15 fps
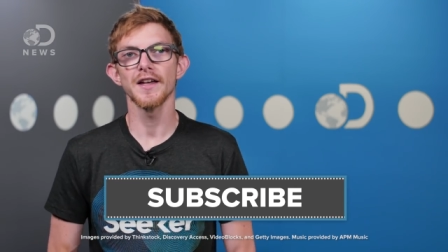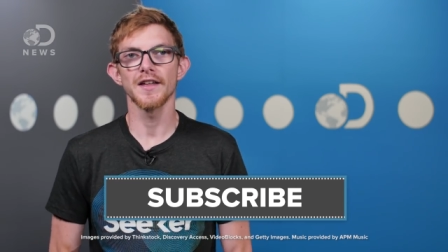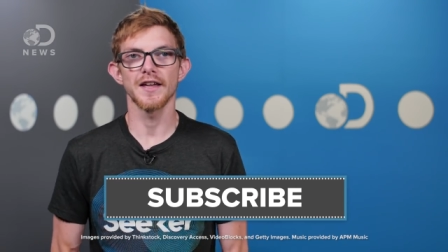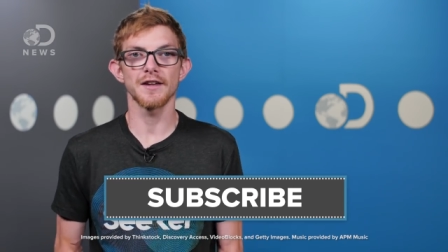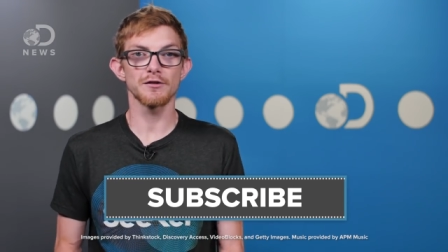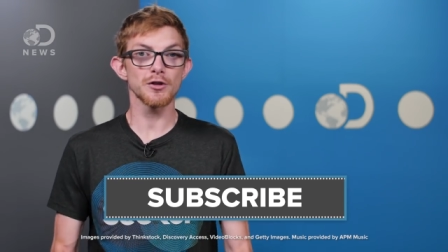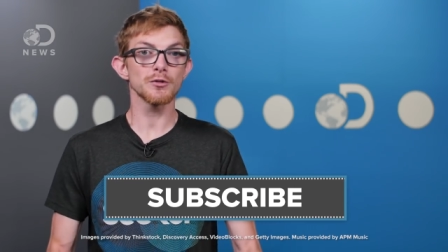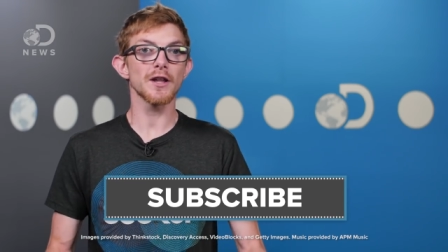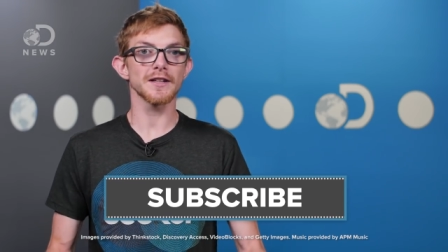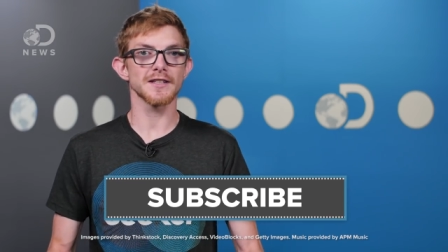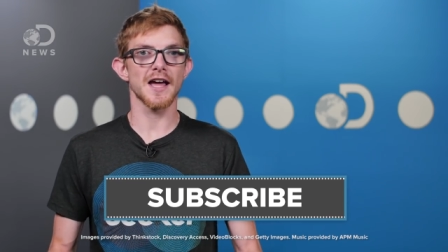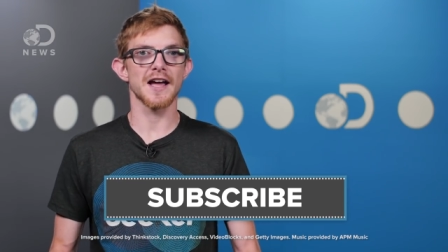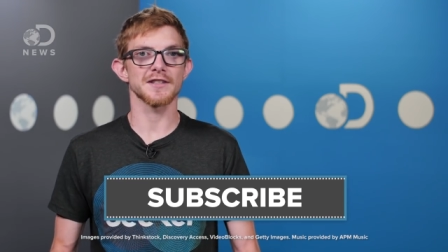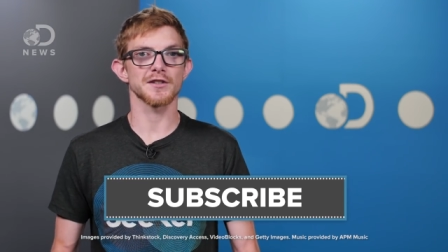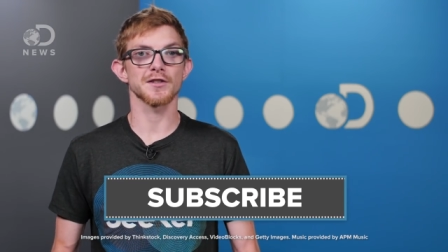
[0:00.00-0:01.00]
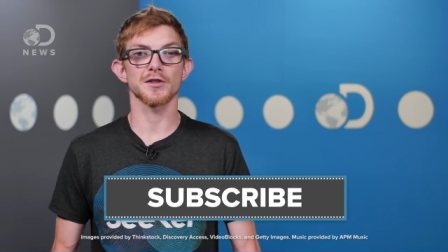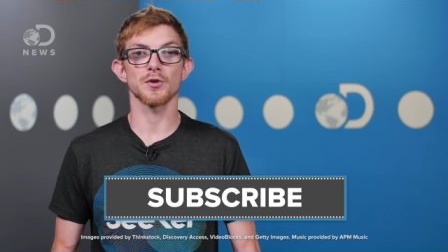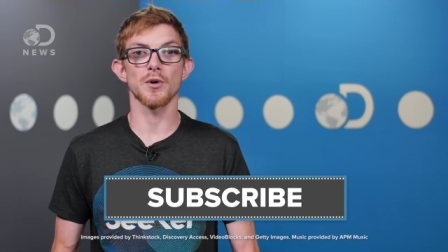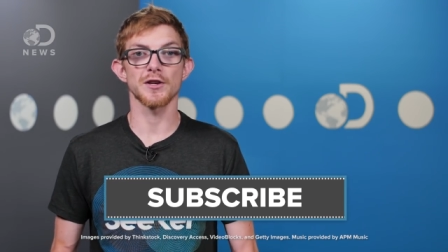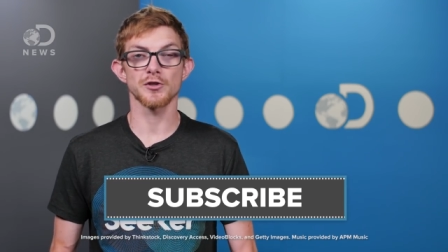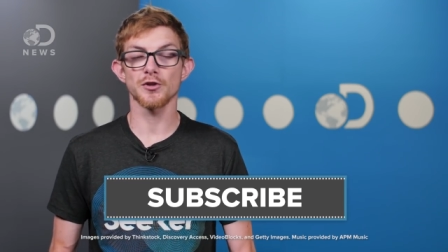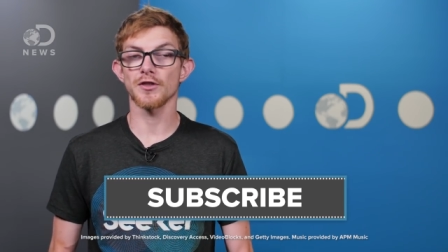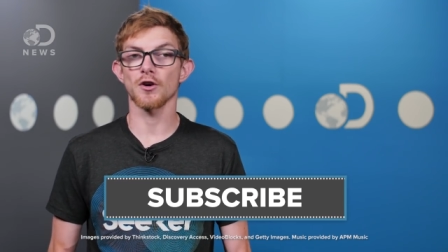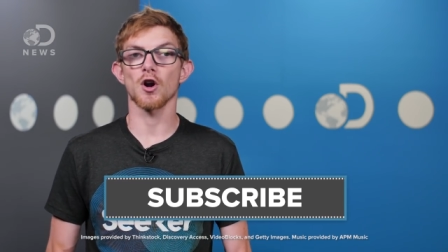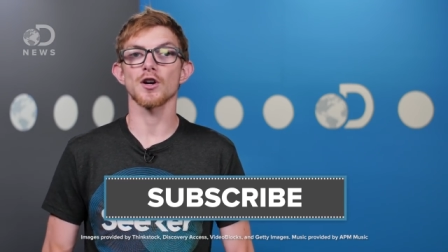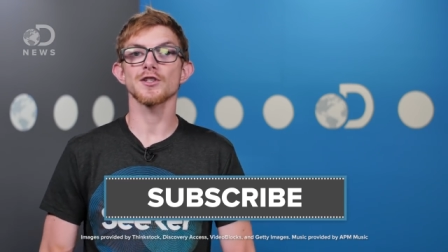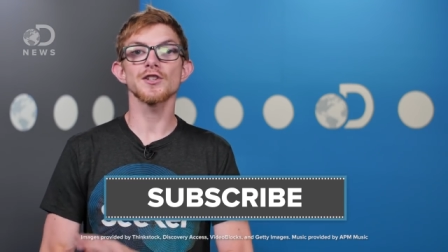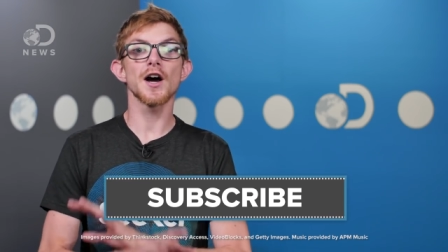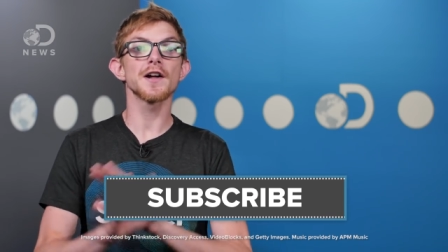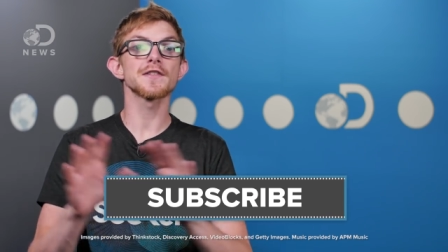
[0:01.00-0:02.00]
If you'd like to ask us a question, there are
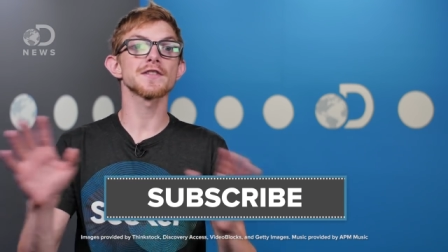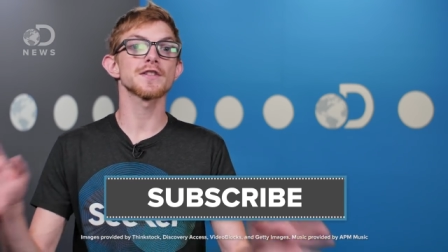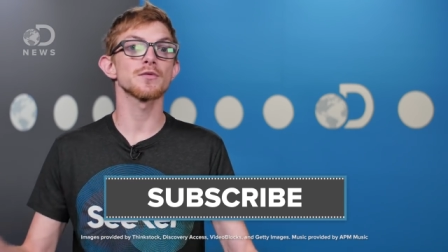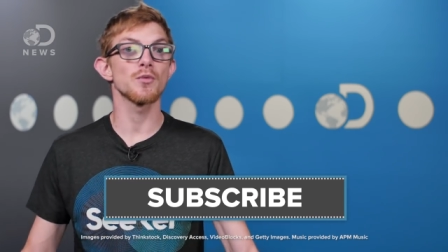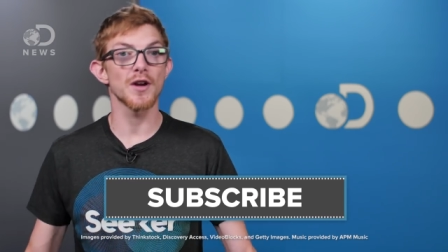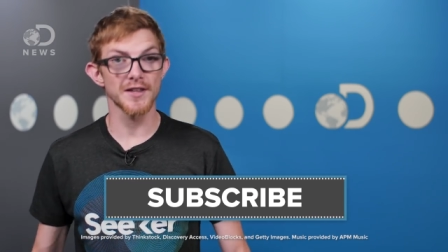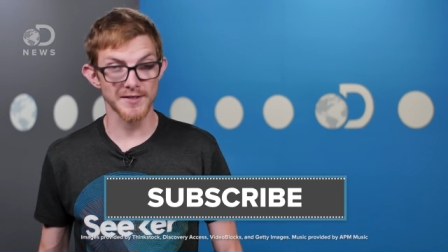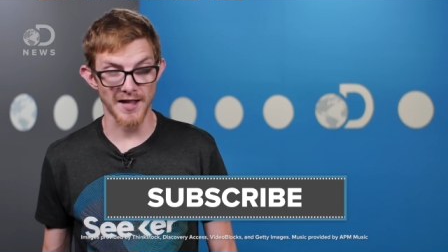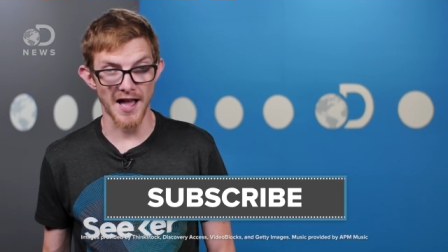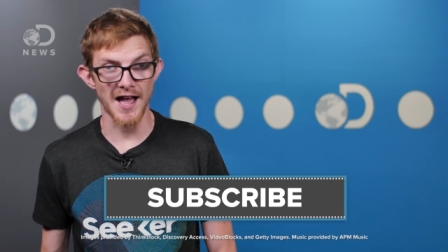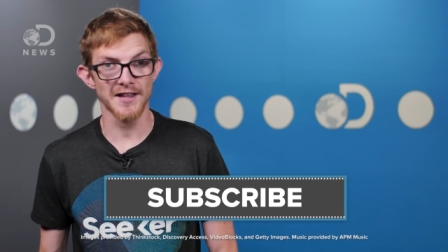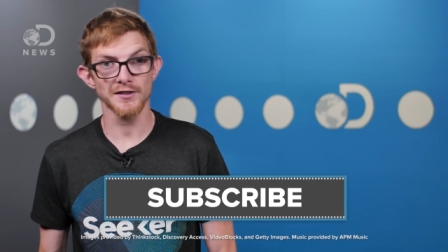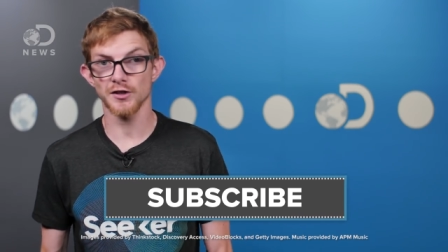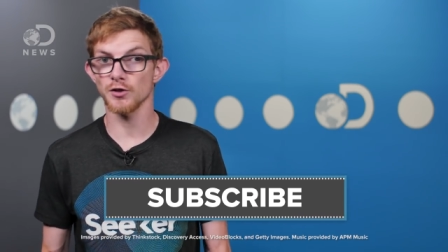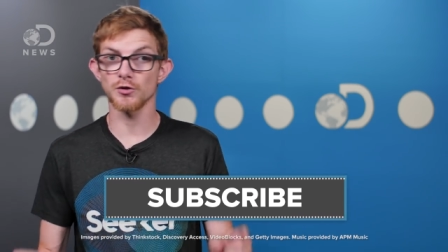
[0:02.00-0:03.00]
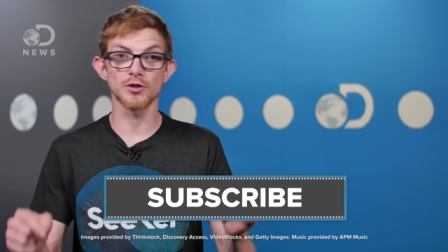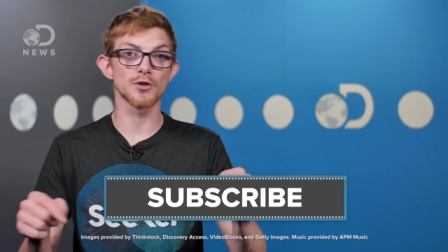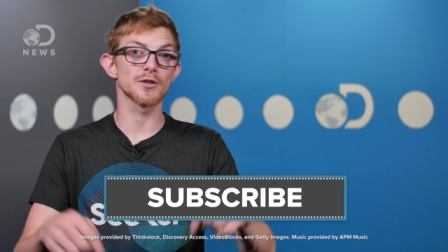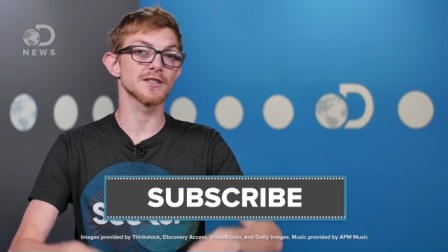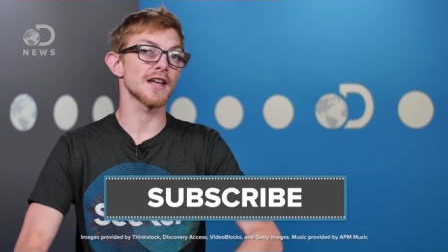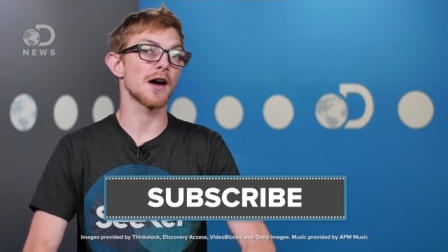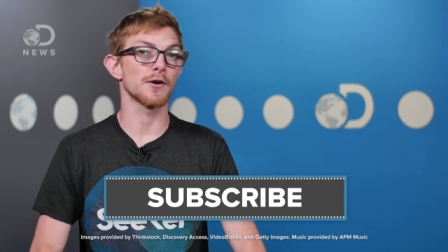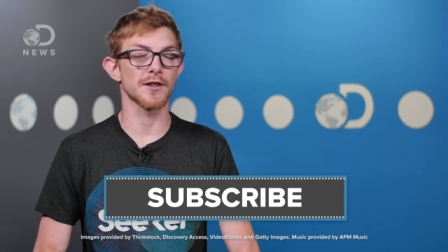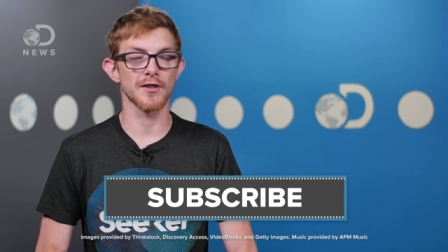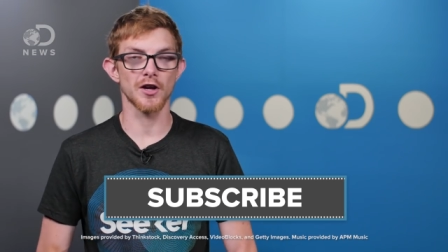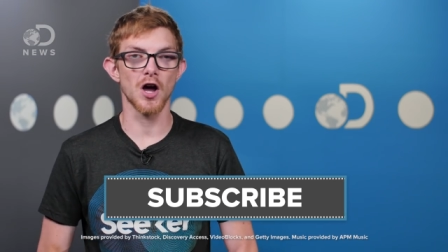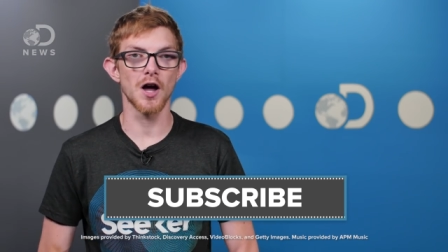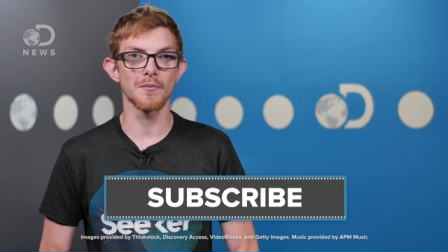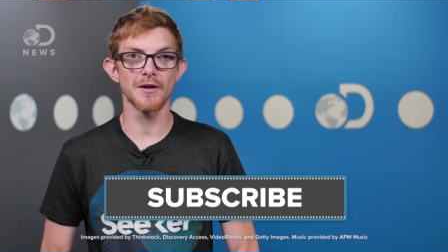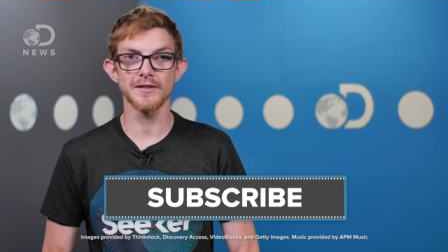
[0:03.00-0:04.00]
tons of ways to ask. You can do it down in the
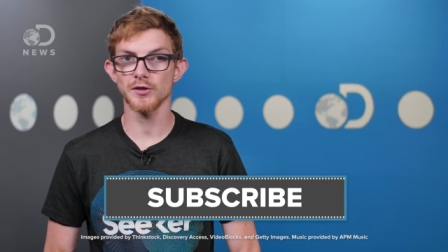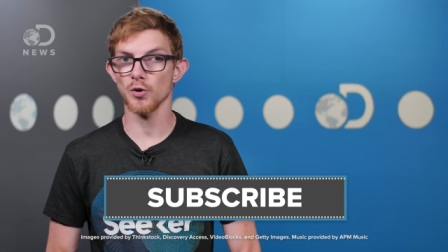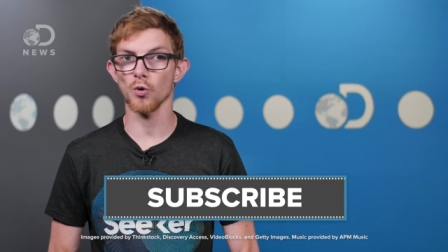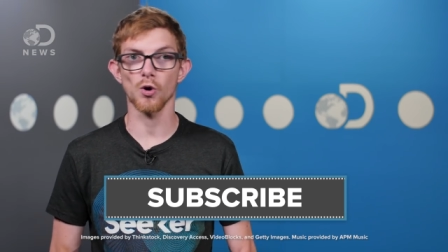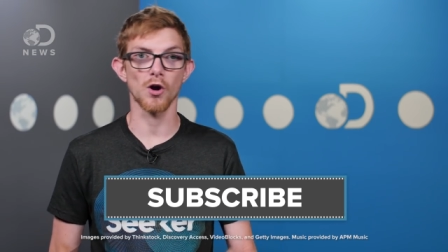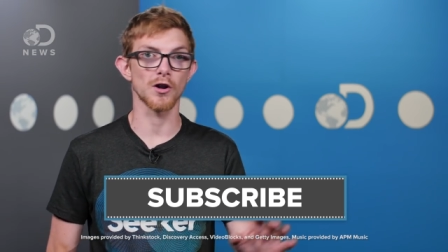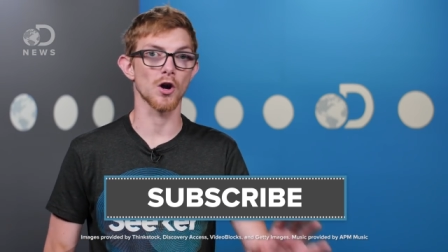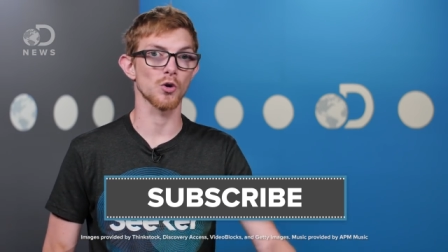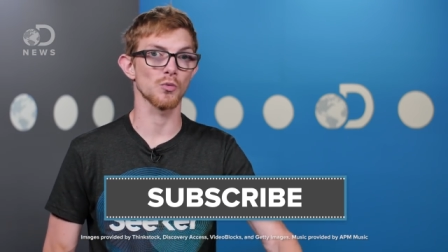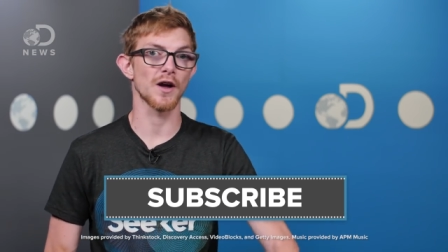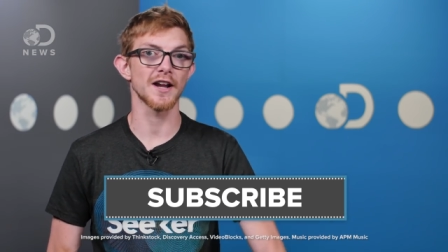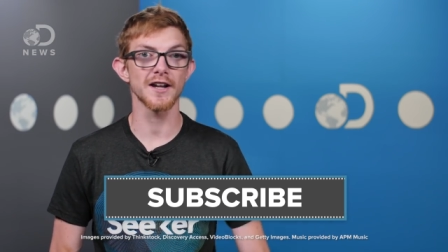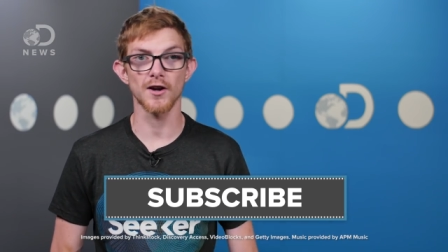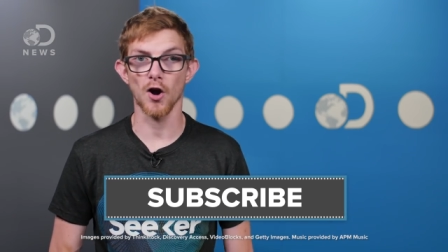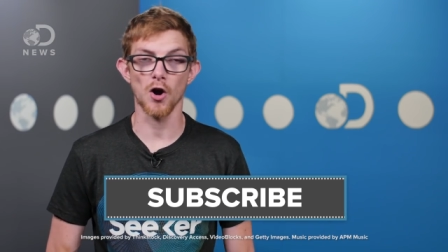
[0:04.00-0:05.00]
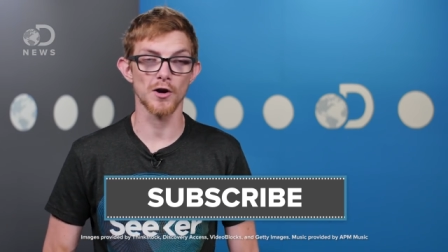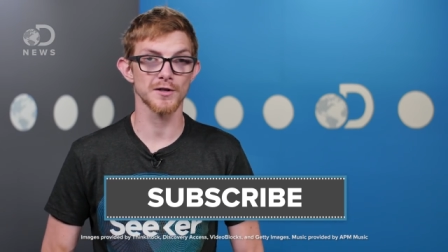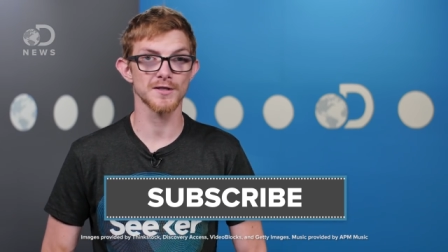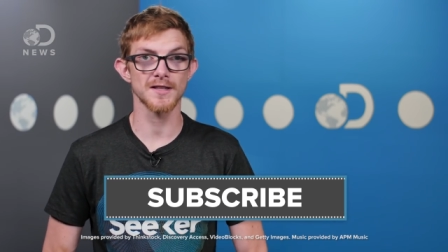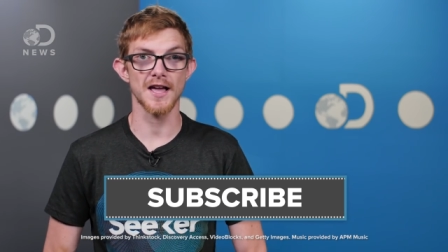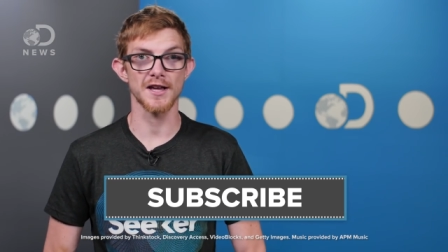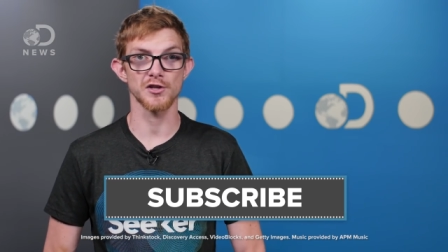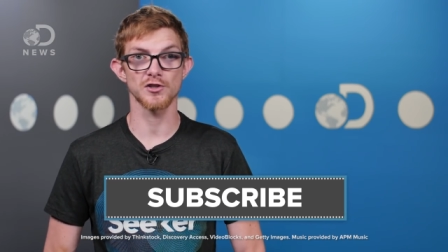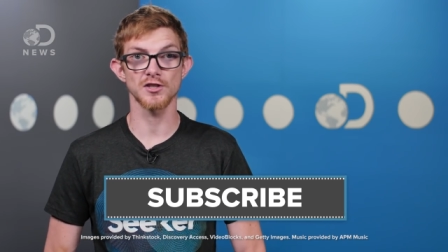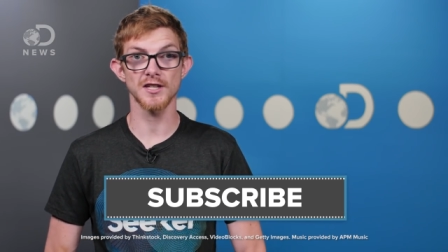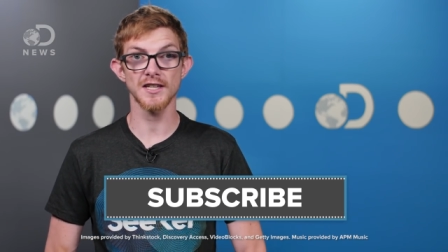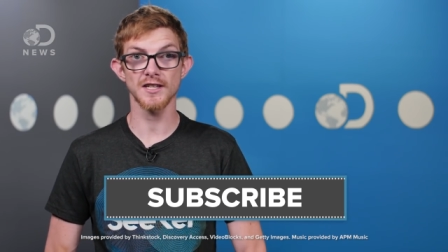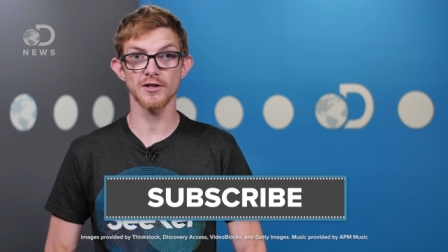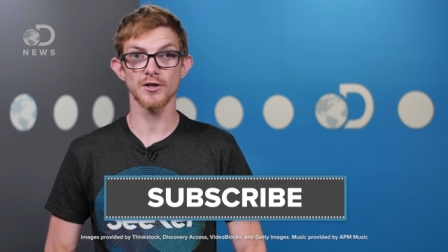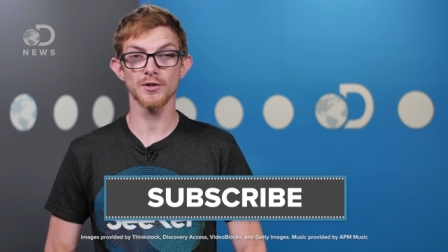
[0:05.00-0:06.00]
comments or on our Reddit r slash
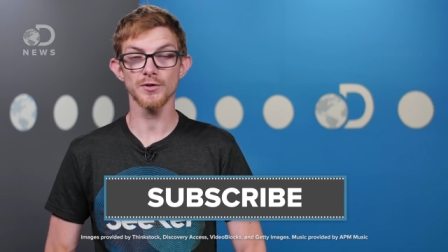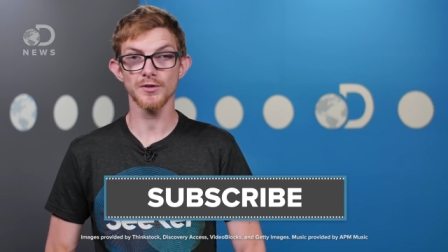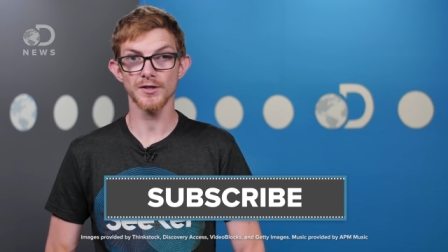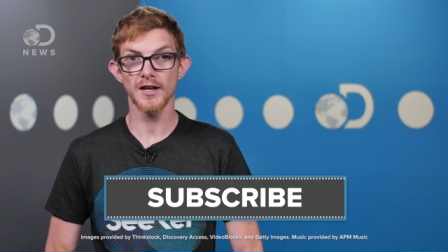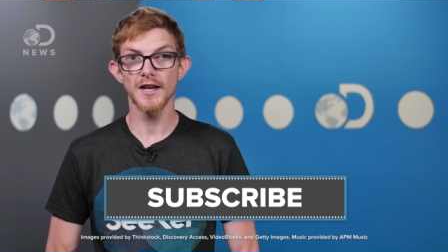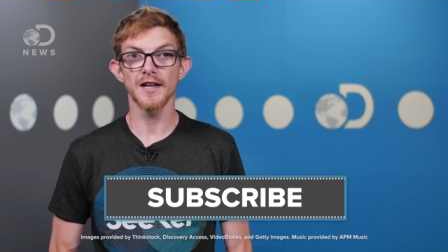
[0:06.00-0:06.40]
dnews.